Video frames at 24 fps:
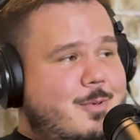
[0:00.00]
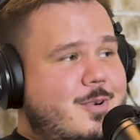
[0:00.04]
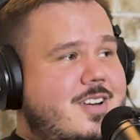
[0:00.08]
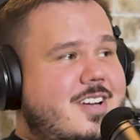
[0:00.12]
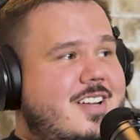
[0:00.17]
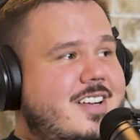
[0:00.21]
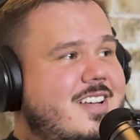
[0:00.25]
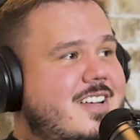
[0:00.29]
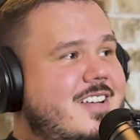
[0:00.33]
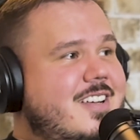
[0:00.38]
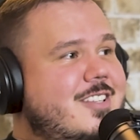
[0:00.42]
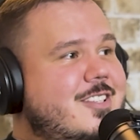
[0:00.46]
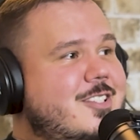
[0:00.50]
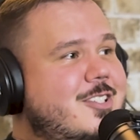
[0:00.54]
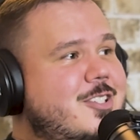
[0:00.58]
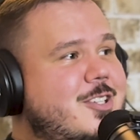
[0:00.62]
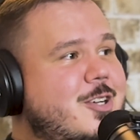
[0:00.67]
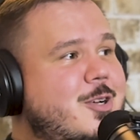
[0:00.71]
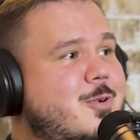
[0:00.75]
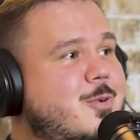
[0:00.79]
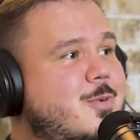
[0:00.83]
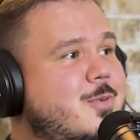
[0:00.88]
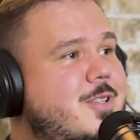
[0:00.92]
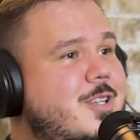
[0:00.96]
going to
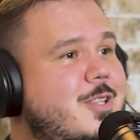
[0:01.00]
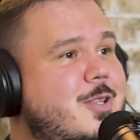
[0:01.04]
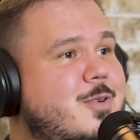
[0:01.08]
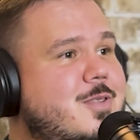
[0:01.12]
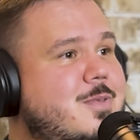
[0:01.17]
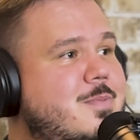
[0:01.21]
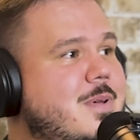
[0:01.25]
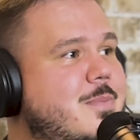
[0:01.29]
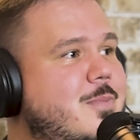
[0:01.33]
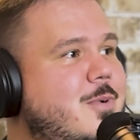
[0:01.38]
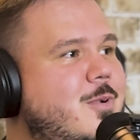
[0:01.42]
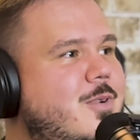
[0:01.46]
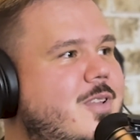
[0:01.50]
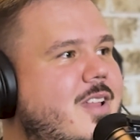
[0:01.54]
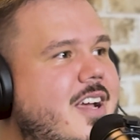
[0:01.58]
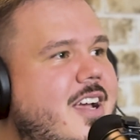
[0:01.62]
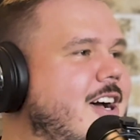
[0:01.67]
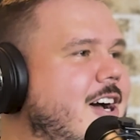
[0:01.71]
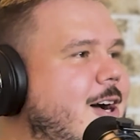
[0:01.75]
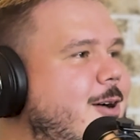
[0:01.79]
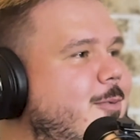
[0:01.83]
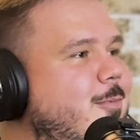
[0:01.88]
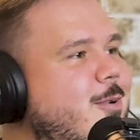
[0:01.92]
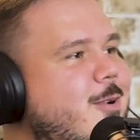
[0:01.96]
show to those people who are
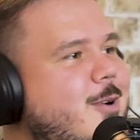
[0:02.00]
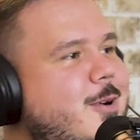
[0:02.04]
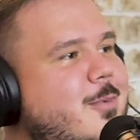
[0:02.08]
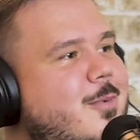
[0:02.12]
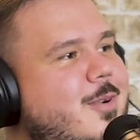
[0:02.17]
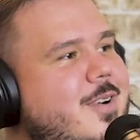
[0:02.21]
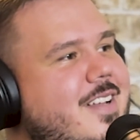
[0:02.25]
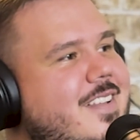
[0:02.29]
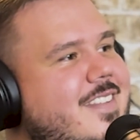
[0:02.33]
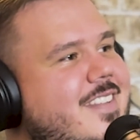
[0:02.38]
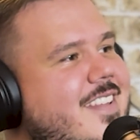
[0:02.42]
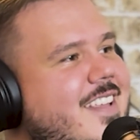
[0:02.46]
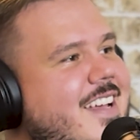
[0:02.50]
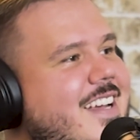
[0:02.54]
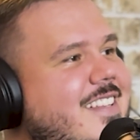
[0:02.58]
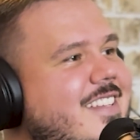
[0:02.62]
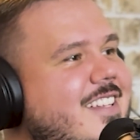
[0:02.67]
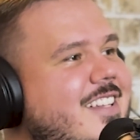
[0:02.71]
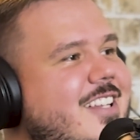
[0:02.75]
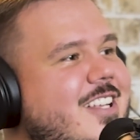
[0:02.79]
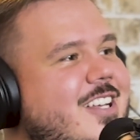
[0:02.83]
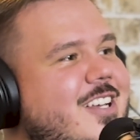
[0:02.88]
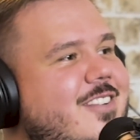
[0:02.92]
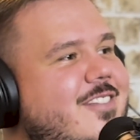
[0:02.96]
like, I wonder what it's like
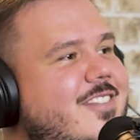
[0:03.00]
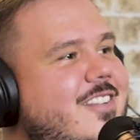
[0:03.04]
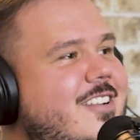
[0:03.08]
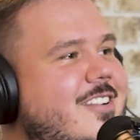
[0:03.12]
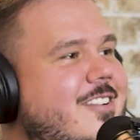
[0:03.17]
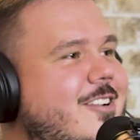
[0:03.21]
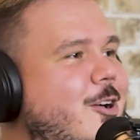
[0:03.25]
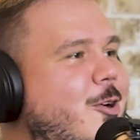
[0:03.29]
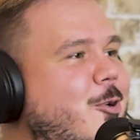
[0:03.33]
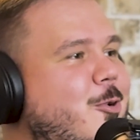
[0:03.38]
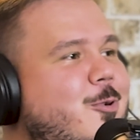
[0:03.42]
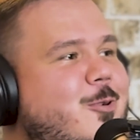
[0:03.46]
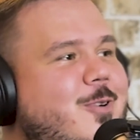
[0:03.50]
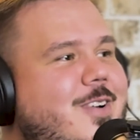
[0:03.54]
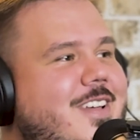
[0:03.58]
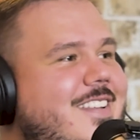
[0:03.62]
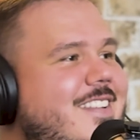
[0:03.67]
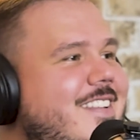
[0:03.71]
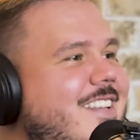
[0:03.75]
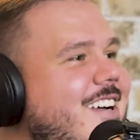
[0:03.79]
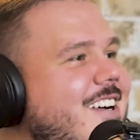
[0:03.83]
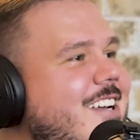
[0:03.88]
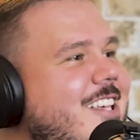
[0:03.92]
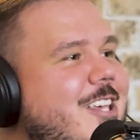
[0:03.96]
to live in old
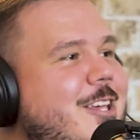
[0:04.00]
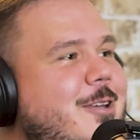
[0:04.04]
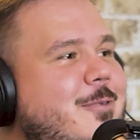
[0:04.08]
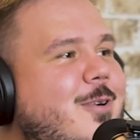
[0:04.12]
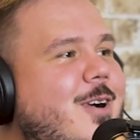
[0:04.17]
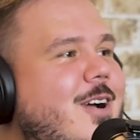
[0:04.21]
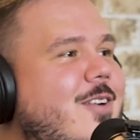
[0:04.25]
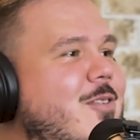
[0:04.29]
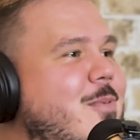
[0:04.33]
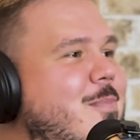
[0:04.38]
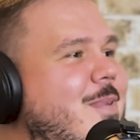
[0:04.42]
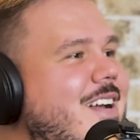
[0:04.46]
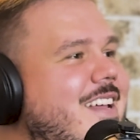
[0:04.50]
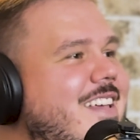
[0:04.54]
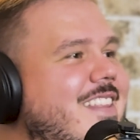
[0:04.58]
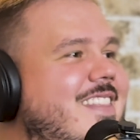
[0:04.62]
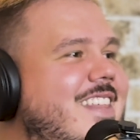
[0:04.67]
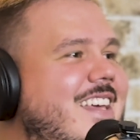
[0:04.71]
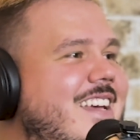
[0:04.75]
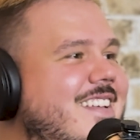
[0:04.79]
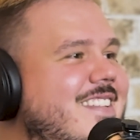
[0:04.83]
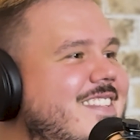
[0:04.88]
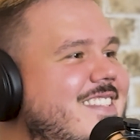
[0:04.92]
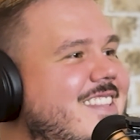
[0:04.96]
Kentucky where everybody
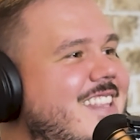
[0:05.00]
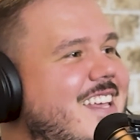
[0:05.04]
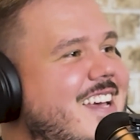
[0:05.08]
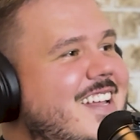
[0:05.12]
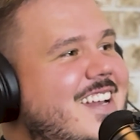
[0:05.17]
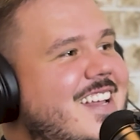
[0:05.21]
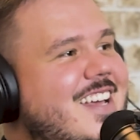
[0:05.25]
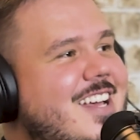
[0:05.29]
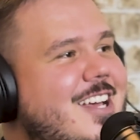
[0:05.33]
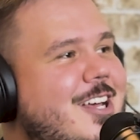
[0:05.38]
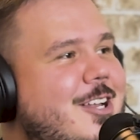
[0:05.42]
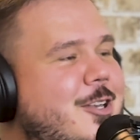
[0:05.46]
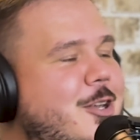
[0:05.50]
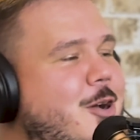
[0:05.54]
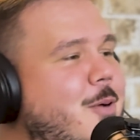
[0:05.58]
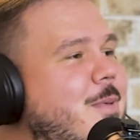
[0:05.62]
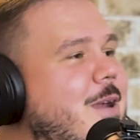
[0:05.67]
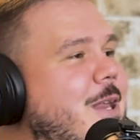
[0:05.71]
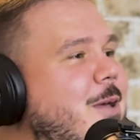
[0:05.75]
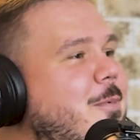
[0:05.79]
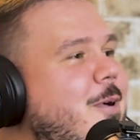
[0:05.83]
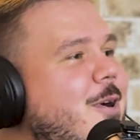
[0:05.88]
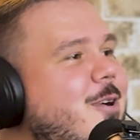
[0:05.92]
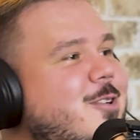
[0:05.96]
thinks that
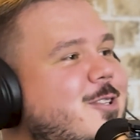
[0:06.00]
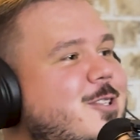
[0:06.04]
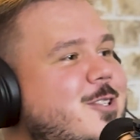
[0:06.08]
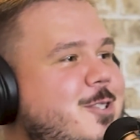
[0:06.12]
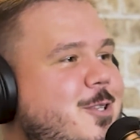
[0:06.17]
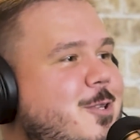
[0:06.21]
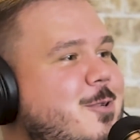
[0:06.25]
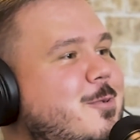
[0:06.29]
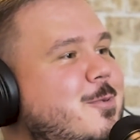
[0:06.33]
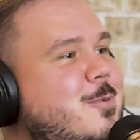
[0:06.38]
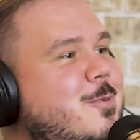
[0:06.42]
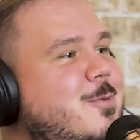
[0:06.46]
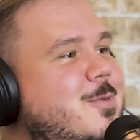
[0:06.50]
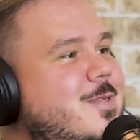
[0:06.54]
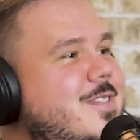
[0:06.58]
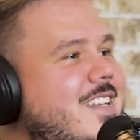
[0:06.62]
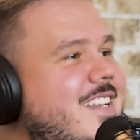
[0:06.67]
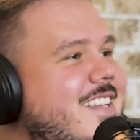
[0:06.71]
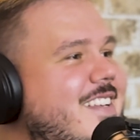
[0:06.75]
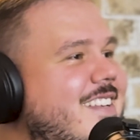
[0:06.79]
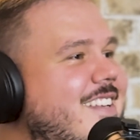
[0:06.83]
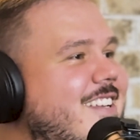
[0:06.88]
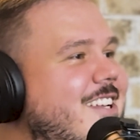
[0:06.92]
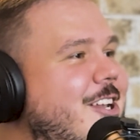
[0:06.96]
nobody wears shoes
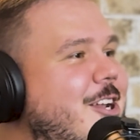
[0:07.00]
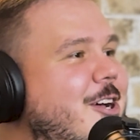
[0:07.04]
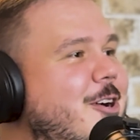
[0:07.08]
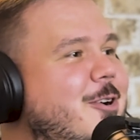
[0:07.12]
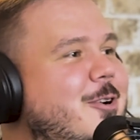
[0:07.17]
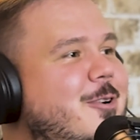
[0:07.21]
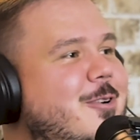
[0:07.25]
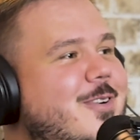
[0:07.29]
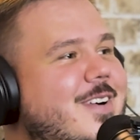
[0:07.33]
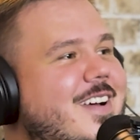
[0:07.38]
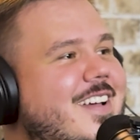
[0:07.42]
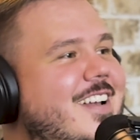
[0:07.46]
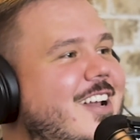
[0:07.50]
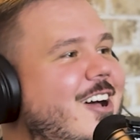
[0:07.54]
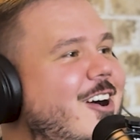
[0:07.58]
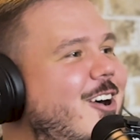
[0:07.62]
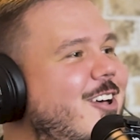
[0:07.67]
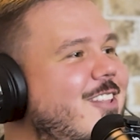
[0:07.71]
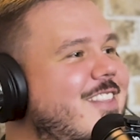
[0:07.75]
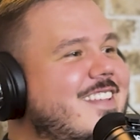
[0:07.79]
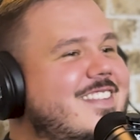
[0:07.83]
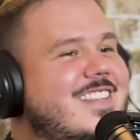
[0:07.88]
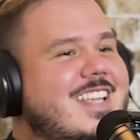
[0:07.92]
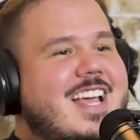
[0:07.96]
and, and
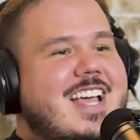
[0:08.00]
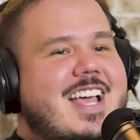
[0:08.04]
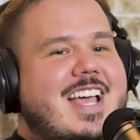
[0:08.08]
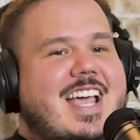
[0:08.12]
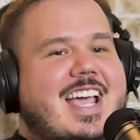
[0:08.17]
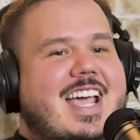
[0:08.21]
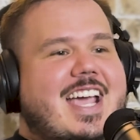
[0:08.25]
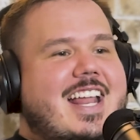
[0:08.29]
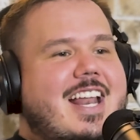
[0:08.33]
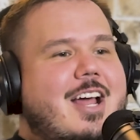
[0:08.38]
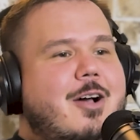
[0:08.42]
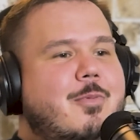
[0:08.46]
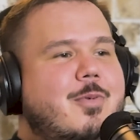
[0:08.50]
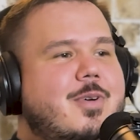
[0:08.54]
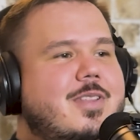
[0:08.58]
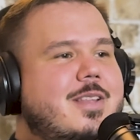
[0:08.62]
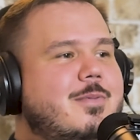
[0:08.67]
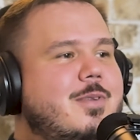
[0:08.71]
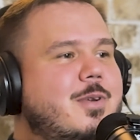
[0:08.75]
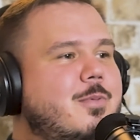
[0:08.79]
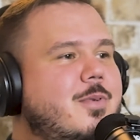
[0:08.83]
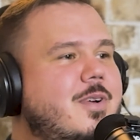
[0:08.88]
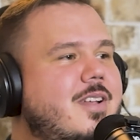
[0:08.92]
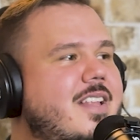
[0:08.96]
all this. And I want
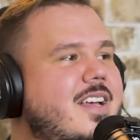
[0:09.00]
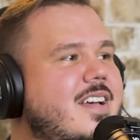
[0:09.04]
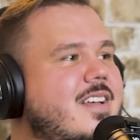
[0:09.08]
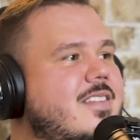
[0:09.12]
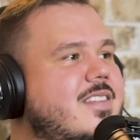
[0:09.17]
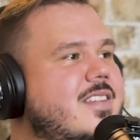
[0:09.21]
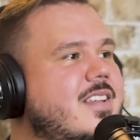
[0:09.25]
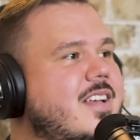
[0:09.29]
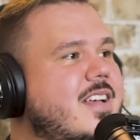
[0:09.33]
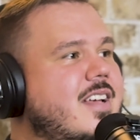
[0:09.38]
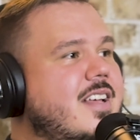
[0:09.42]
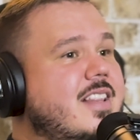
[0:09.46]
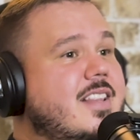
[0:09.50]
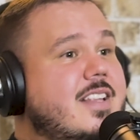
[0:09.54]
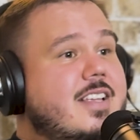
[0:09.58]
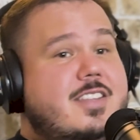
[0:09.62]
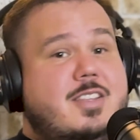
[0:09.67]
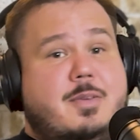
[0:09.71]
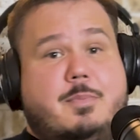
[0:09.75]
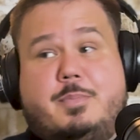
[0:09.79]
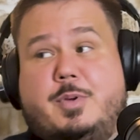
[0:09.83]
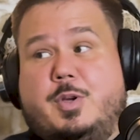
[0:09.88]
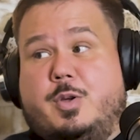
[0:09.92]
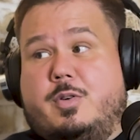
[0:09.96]
them to realize
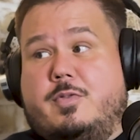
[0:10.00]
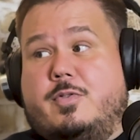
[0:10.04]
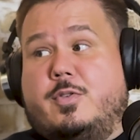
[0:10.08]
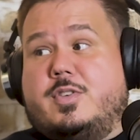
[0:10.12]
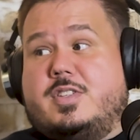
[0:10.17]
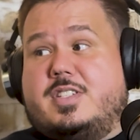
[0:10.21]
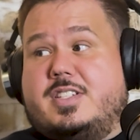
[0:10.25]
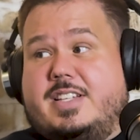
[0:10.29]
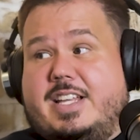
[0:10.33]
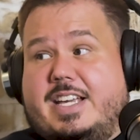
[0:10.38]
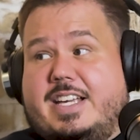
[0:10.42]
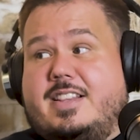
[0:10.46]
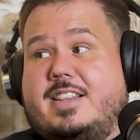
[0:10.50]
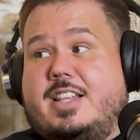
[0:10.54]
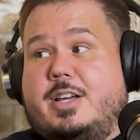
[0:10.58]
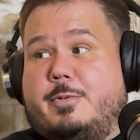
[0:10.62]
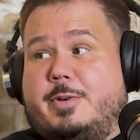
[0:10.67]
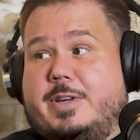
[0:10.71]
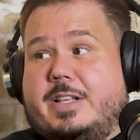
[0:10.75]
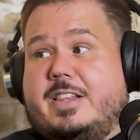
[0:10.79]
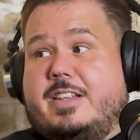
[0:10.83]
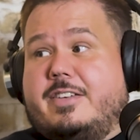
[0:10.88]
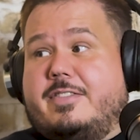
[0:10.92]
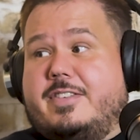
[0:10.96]
is a beautiful state that we live